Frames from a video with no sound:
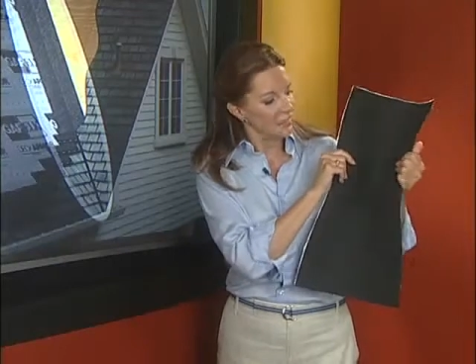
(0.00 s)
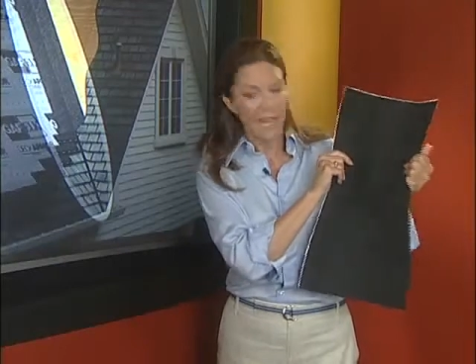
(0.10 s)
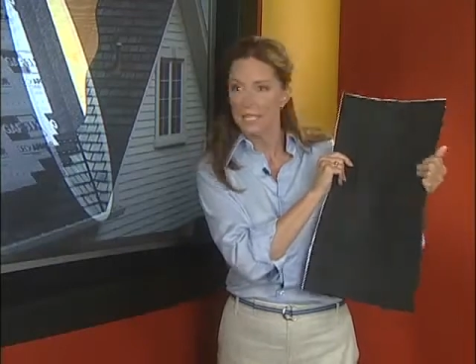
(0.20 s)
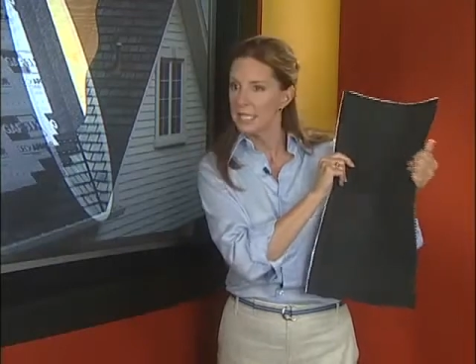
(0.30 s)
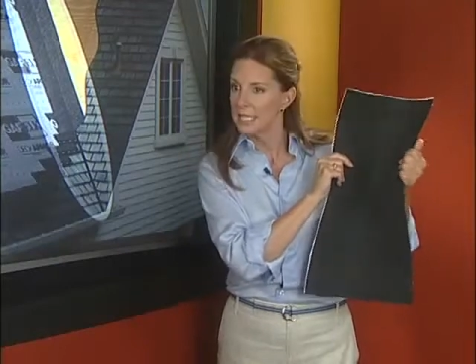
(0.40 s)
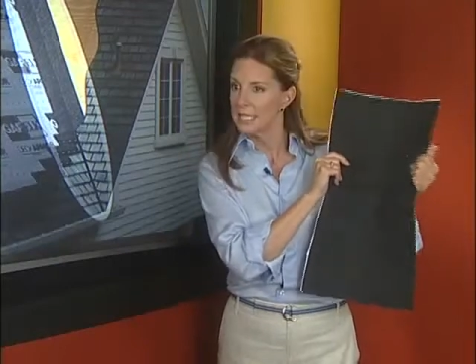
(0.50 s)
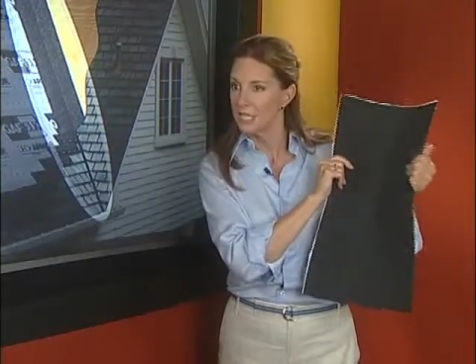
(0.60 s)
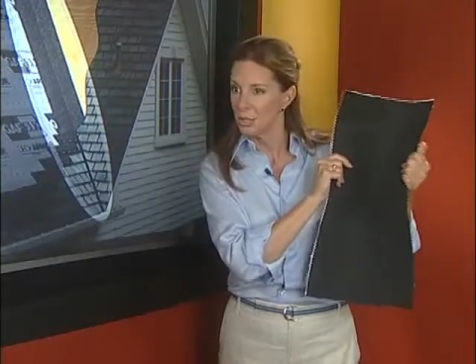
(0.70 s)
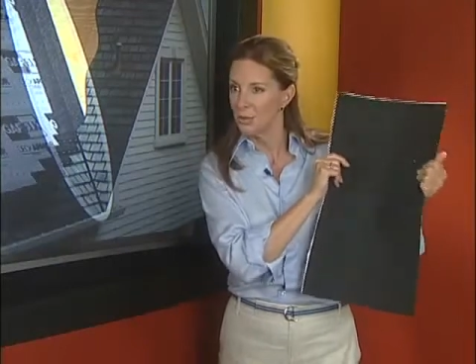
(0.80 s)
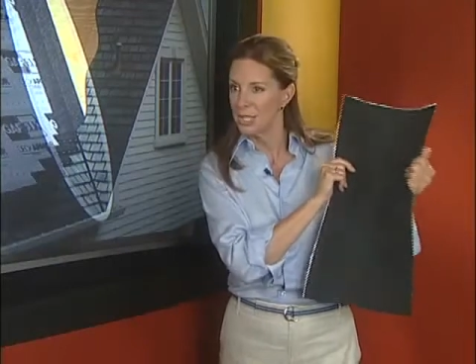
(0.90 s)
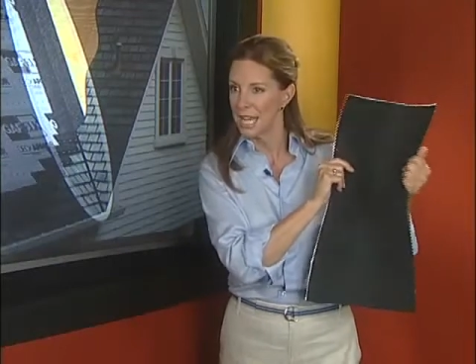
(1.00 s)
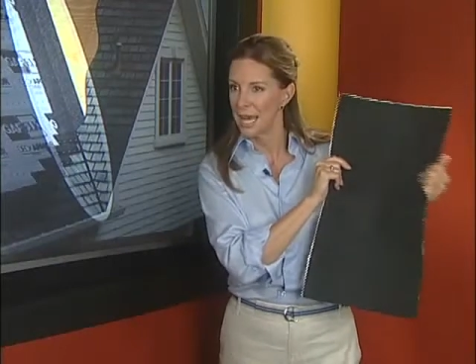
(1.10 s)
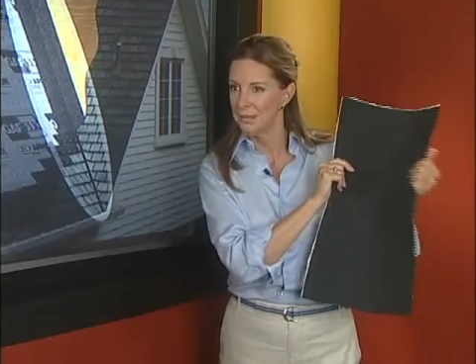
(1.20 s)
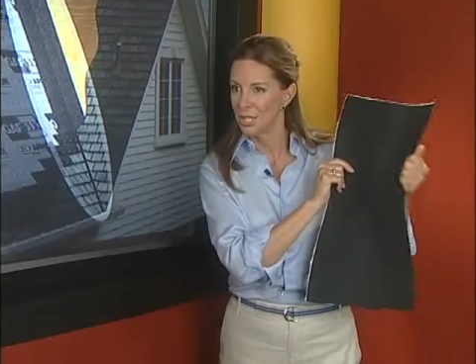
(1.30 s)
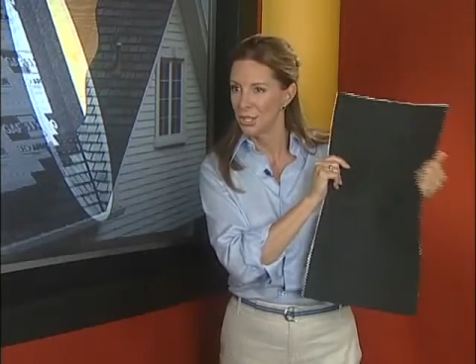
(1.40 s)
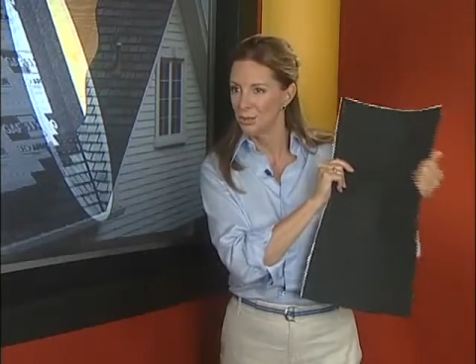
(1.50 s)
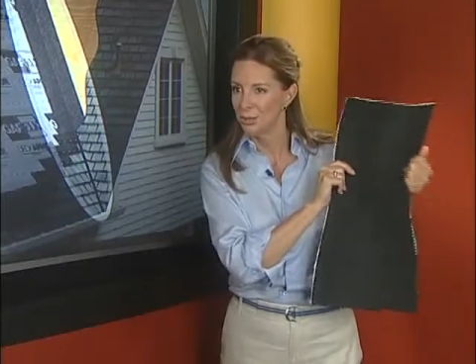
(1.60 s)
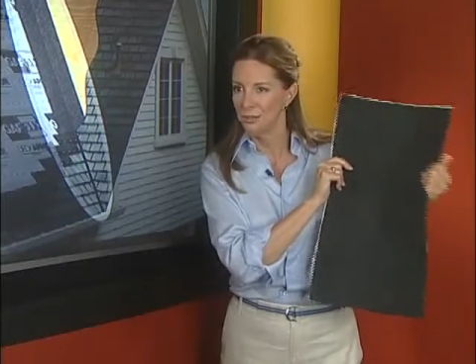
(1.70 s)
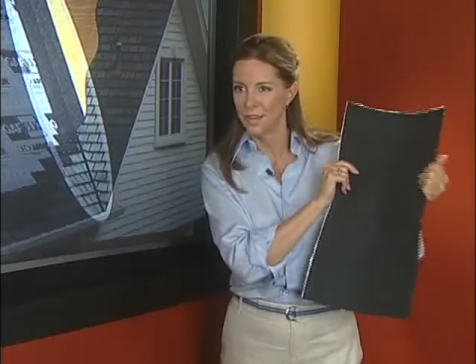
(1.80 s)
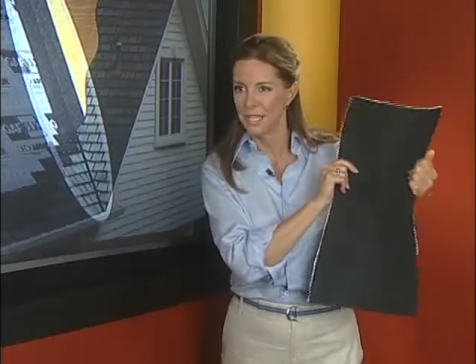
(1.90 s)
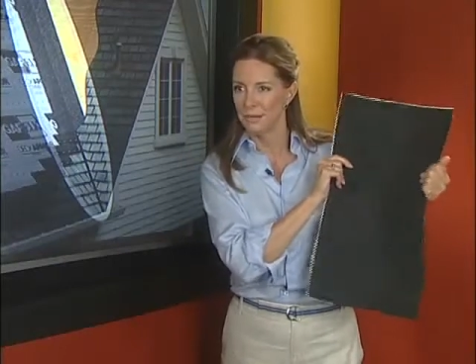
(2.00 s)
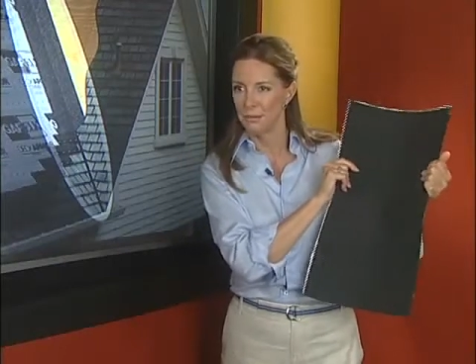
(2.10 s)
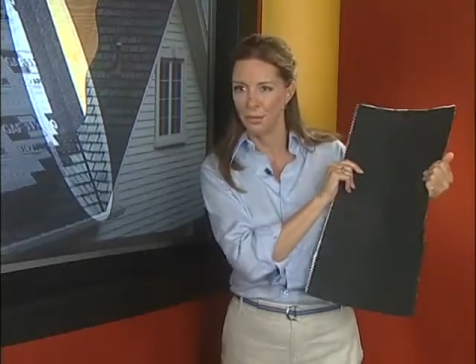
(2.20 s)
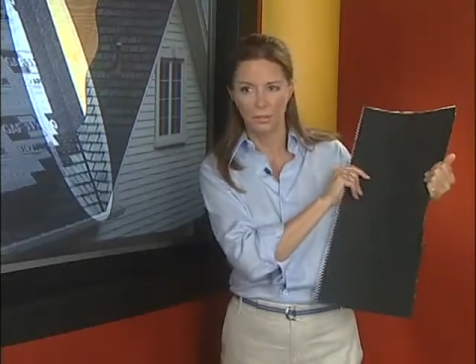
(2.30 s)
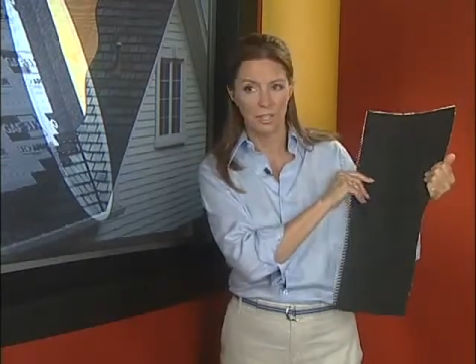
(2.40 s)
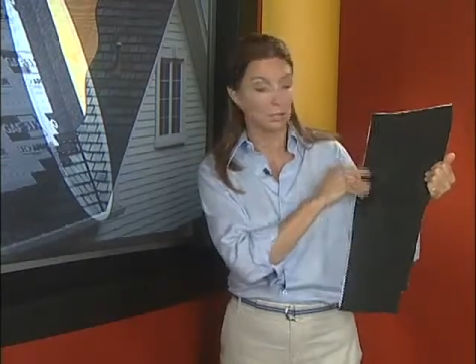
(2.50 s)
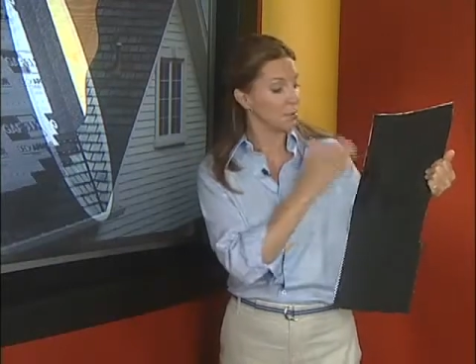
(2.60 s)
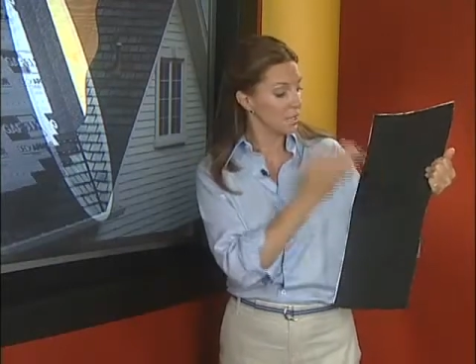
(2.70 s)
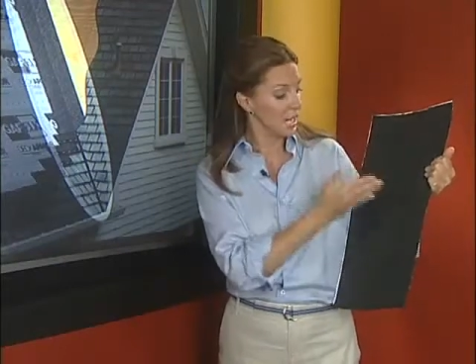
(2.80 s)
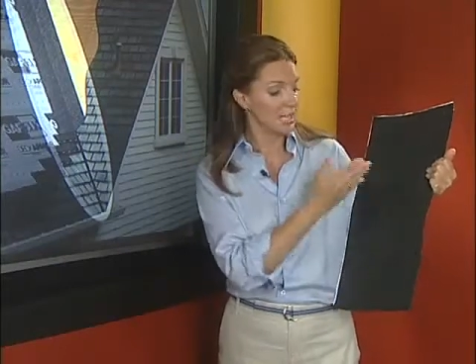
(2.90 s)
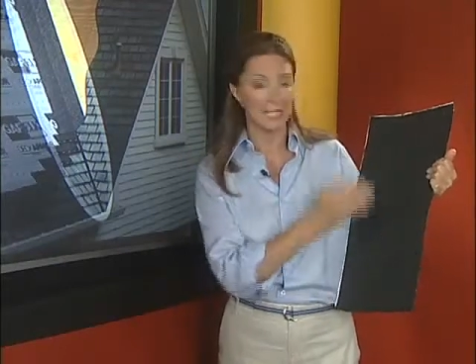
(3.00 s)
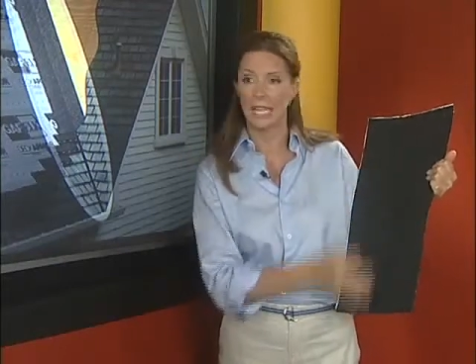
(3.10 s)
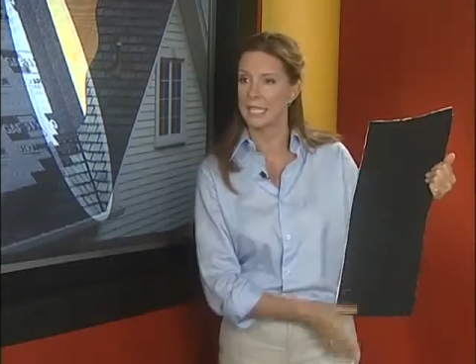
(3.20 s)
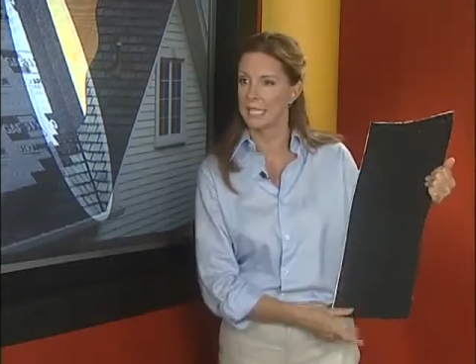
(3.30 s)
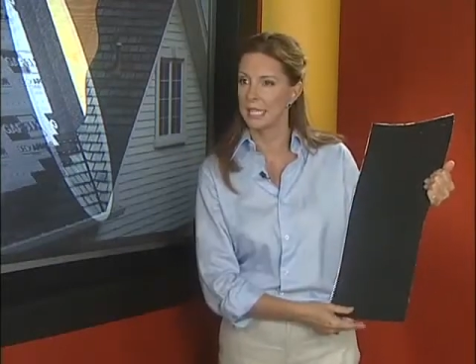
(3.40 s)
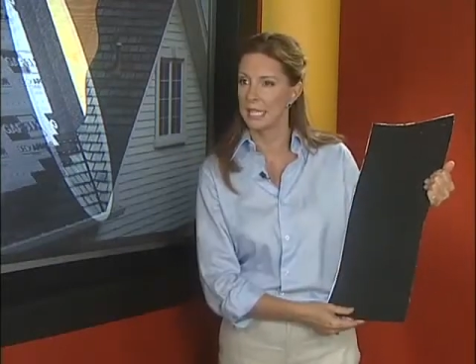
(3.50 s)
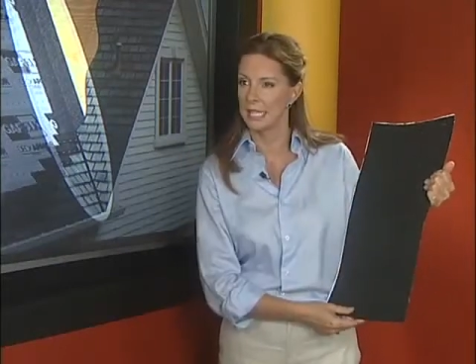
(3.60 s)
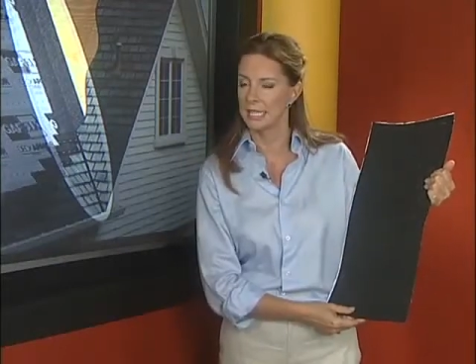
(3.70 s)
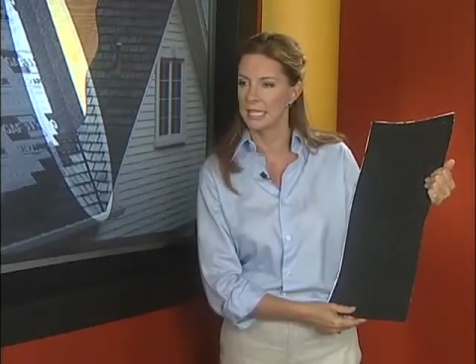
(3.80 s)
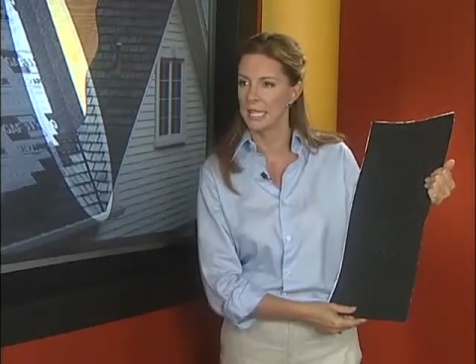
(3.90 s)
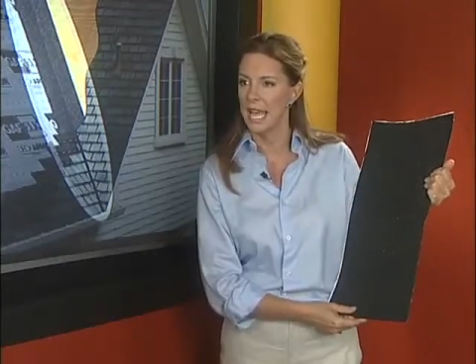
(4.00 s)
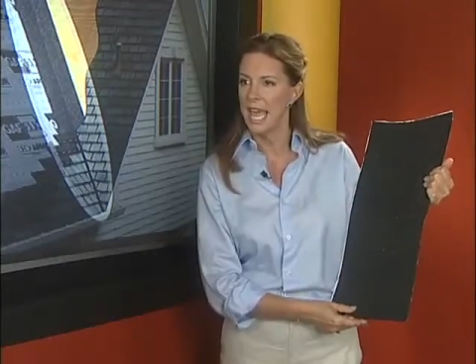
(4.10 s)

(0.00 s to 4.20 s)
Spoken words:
flexes to adapt to your roof as it moves to protect against leaks.